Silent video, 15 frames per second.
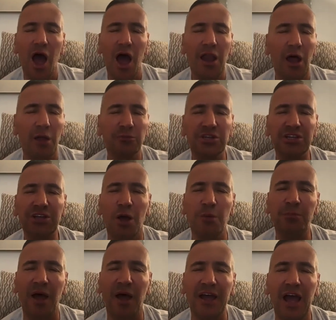And I'm going to go
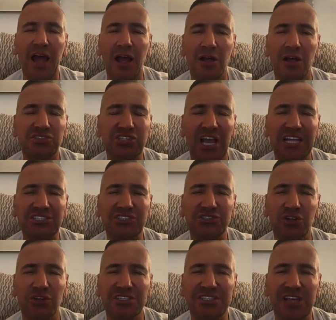and buy a
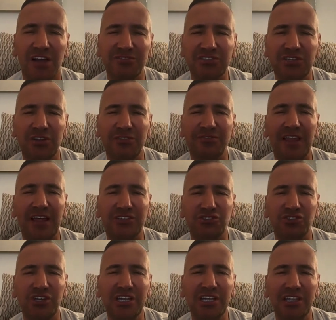chainsaw this afternoon for that
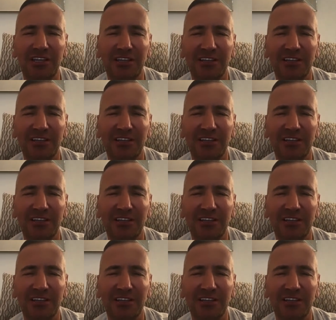tree.